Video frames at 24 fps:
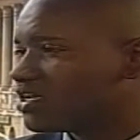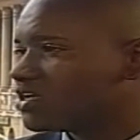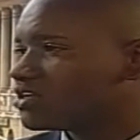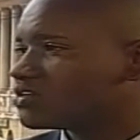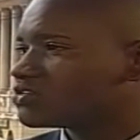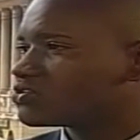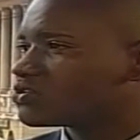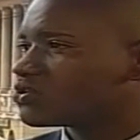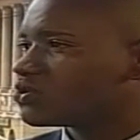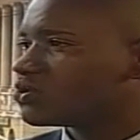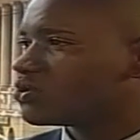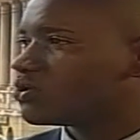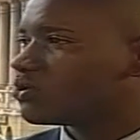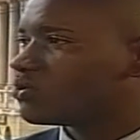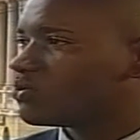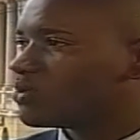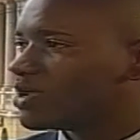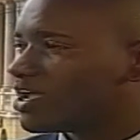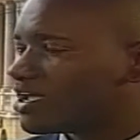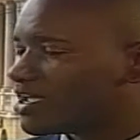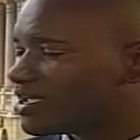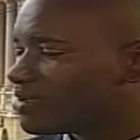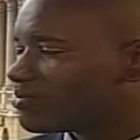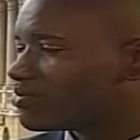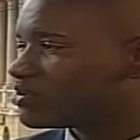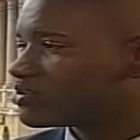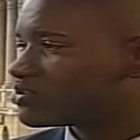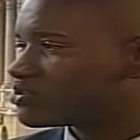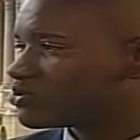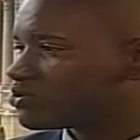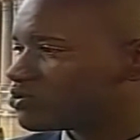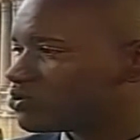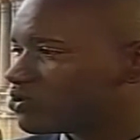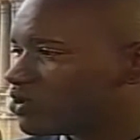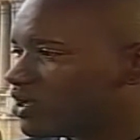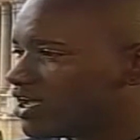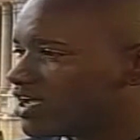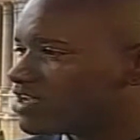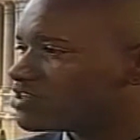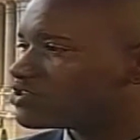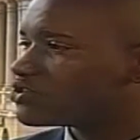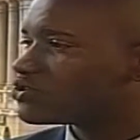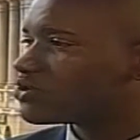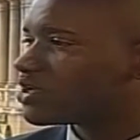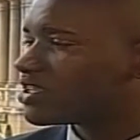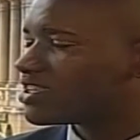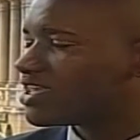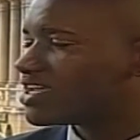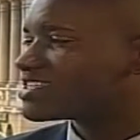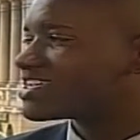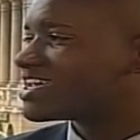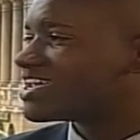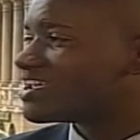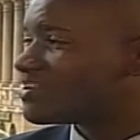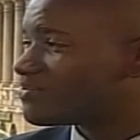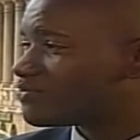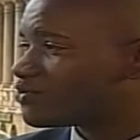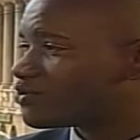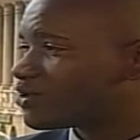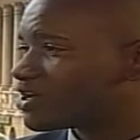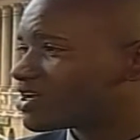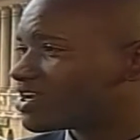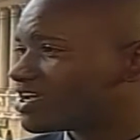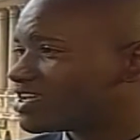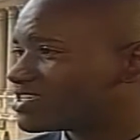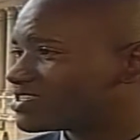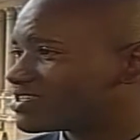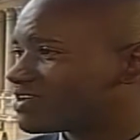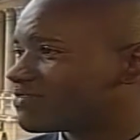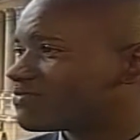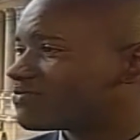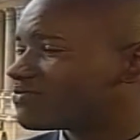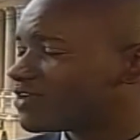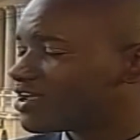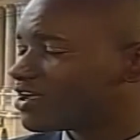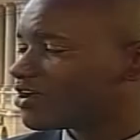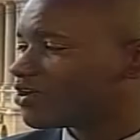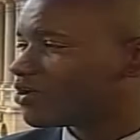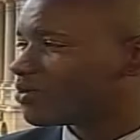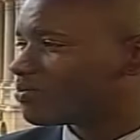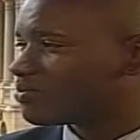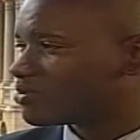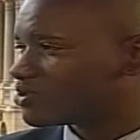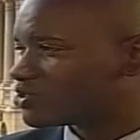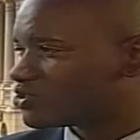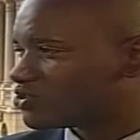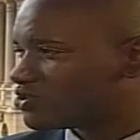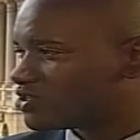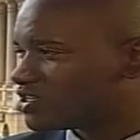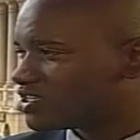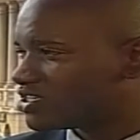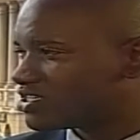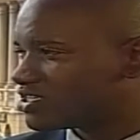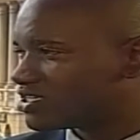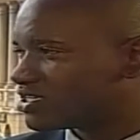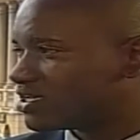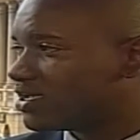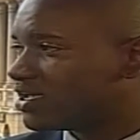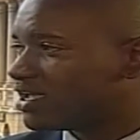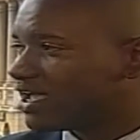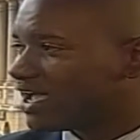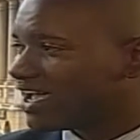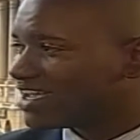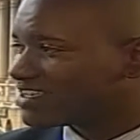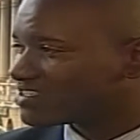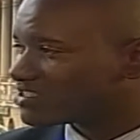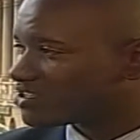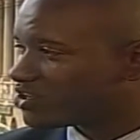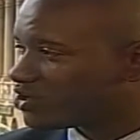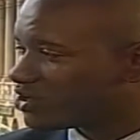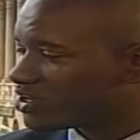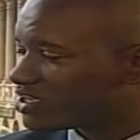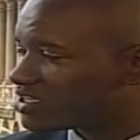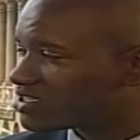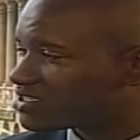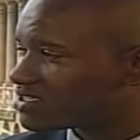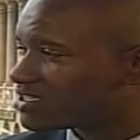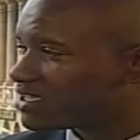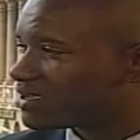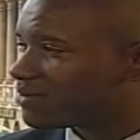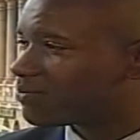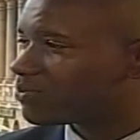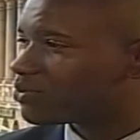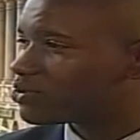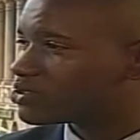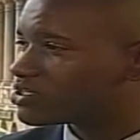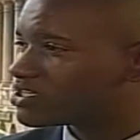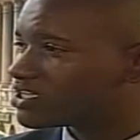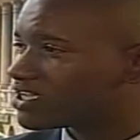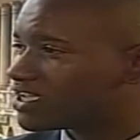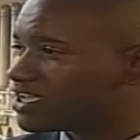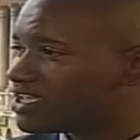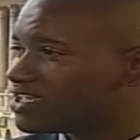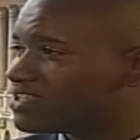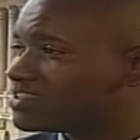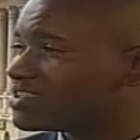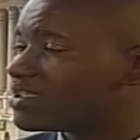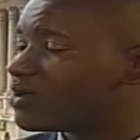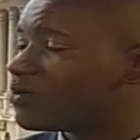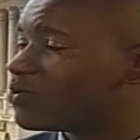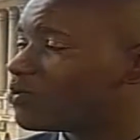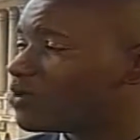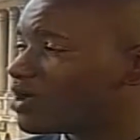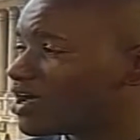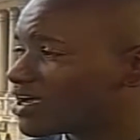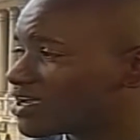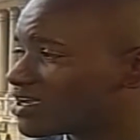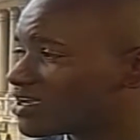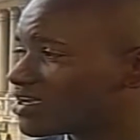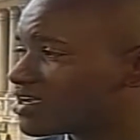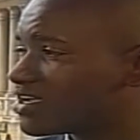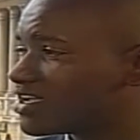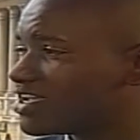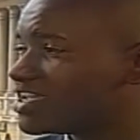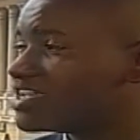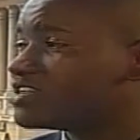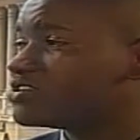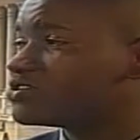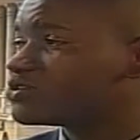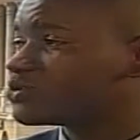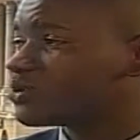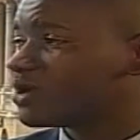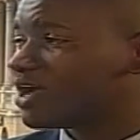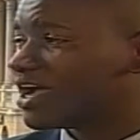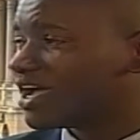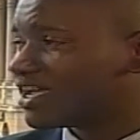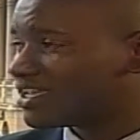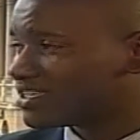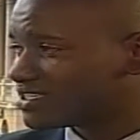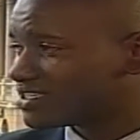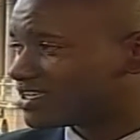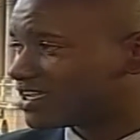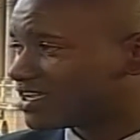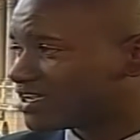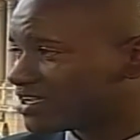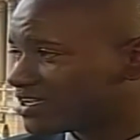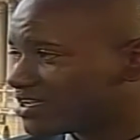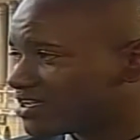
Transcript: So we are able to ensure that everyone has a fair opportunity, as long as they're putting in the work into AISEC,